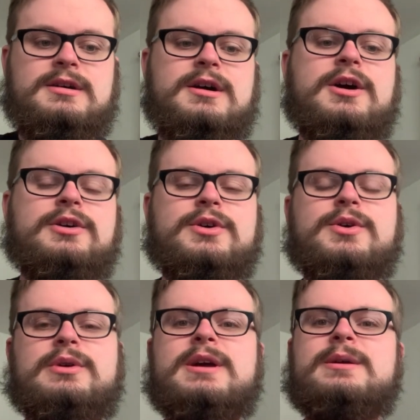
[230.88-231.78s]

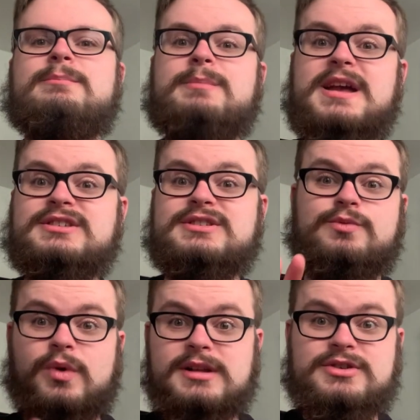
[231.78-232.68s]
Although Mason and
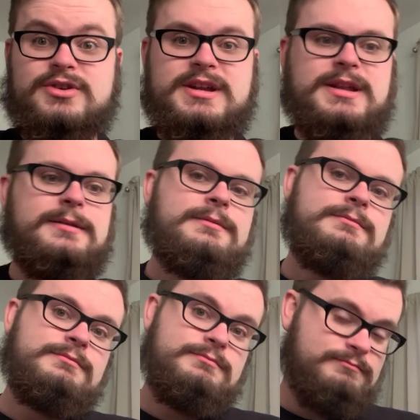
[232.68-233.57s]
Woods are in it,
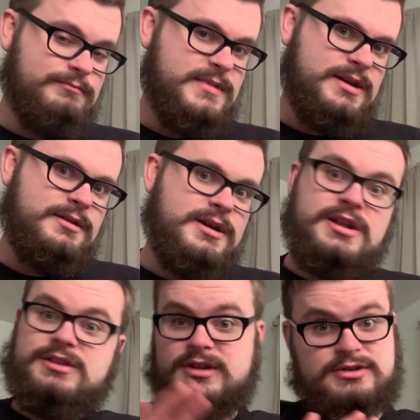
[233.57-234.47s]
I mean,
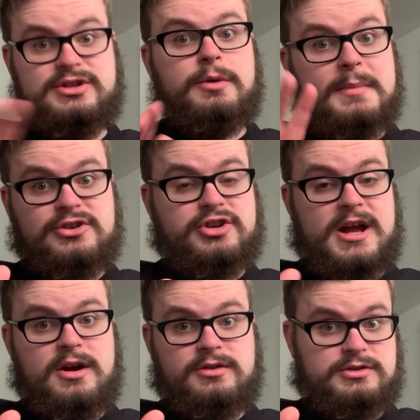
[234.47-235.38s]
they're still major
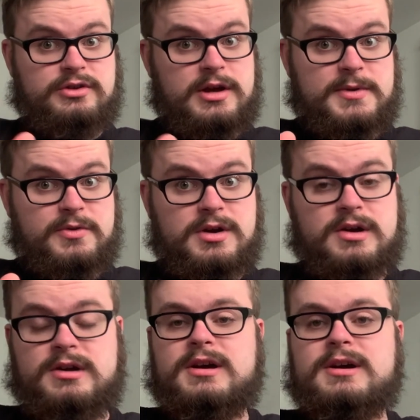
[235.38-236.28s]
characters, don't get me
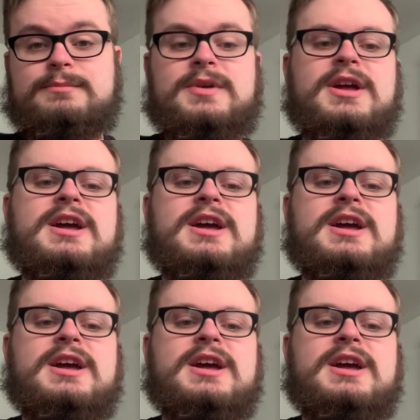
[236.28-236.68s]
wrong.